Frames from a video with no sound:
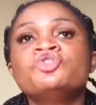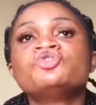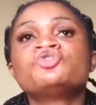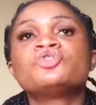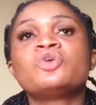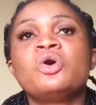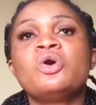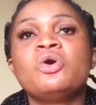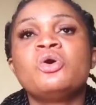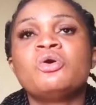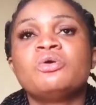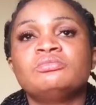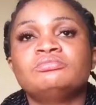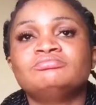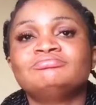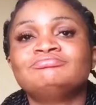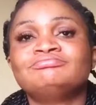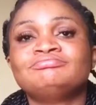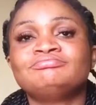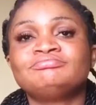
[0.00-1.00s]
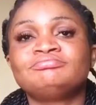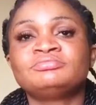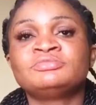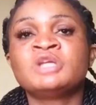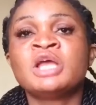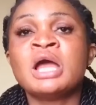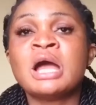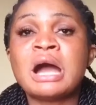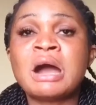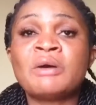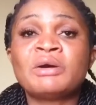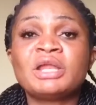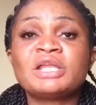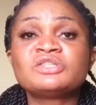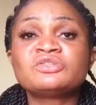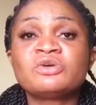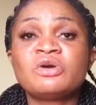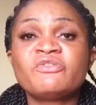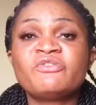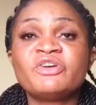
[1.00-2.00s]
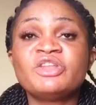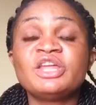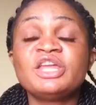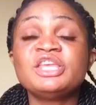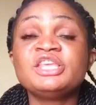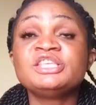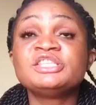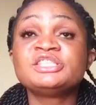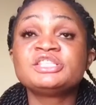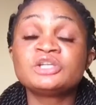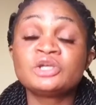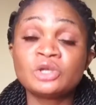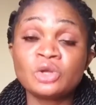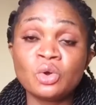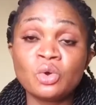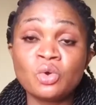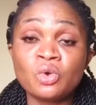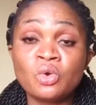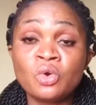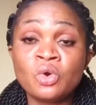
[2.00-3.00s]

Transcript: So I wanted to go for the easy glow